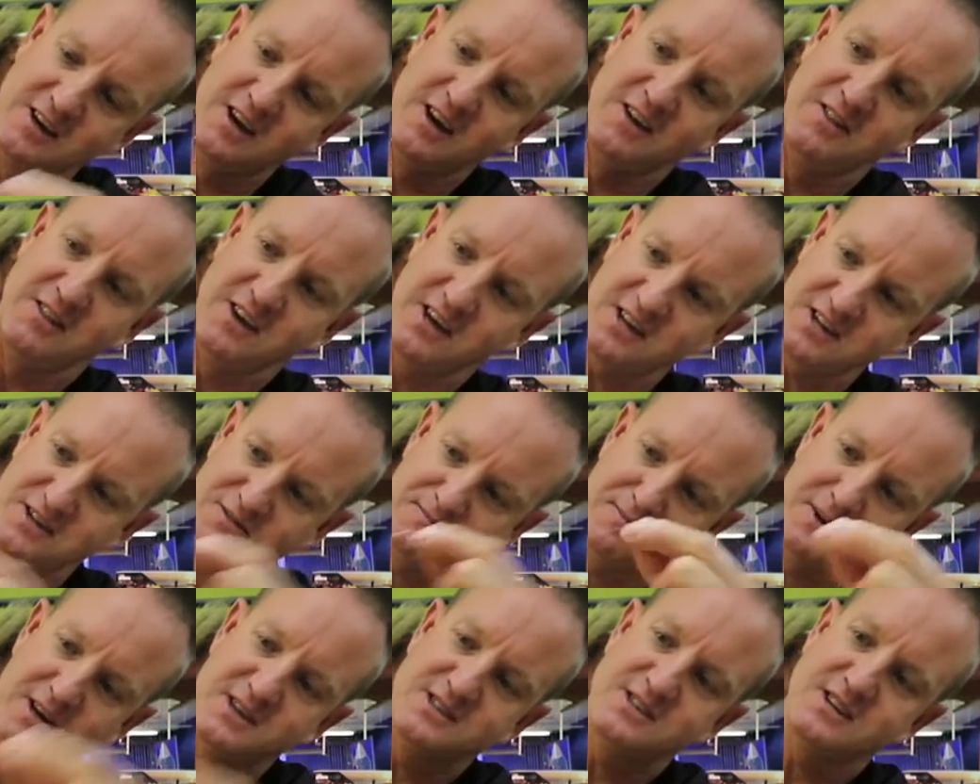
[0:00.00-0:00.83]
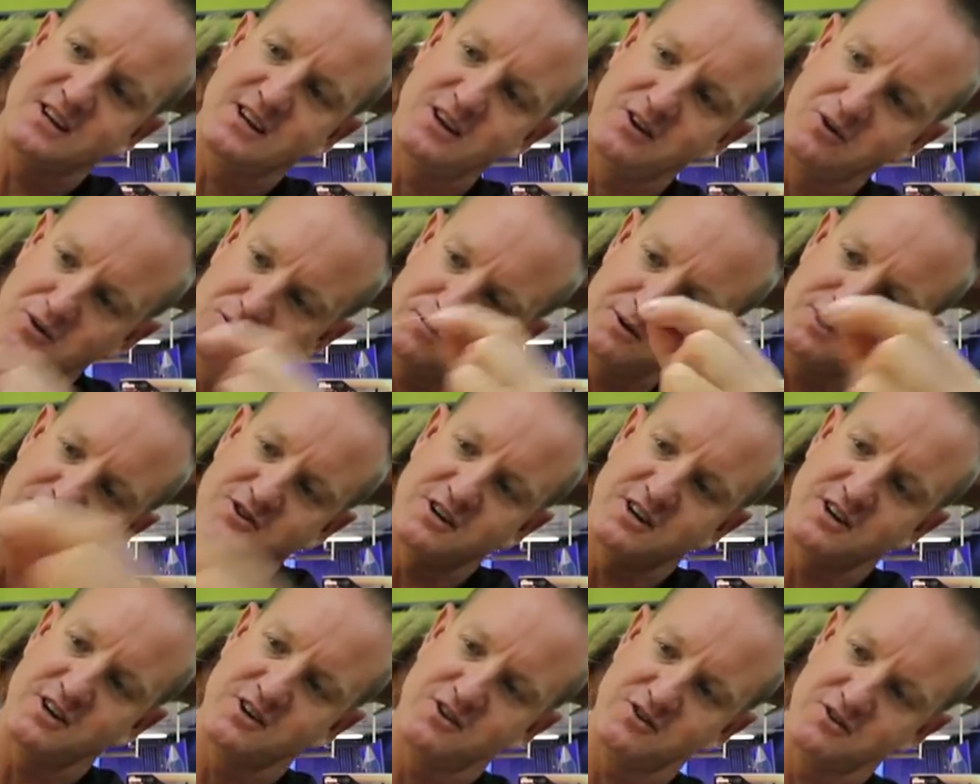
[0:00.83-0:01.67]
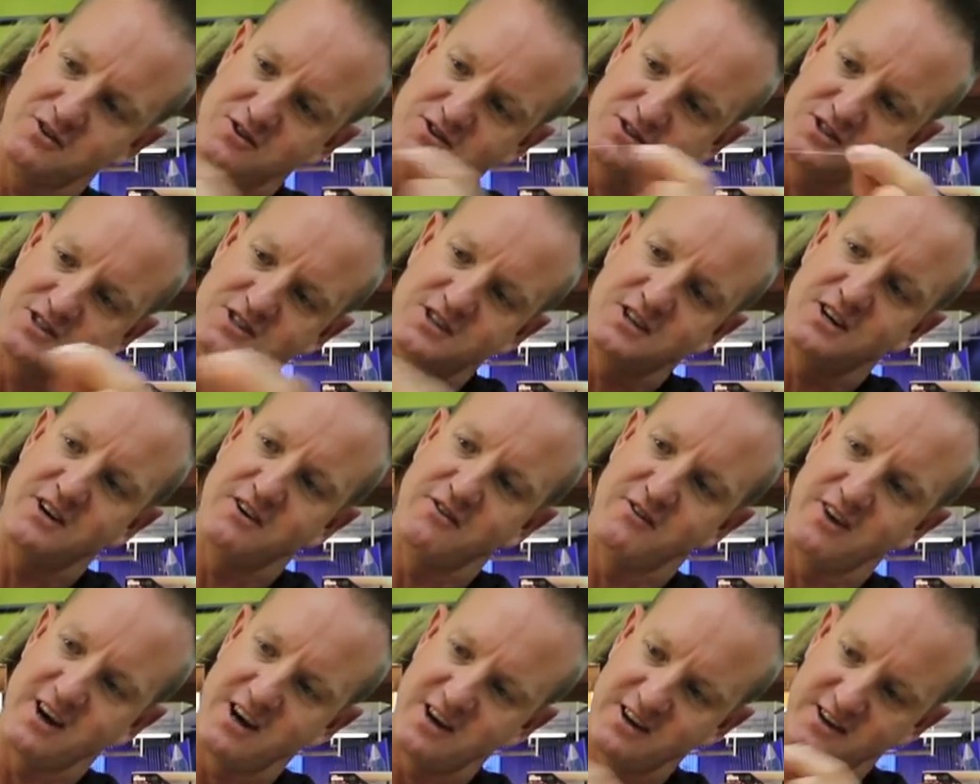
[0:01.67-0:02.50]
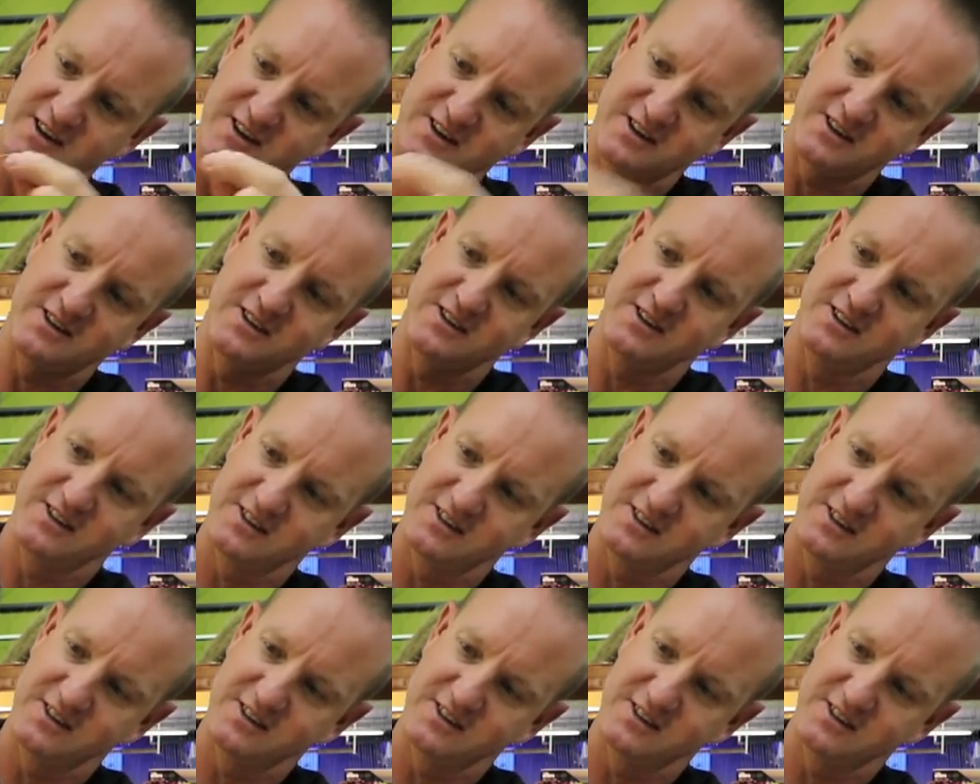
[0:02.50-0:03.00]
And that's basically all we're trying to do, is just get around it.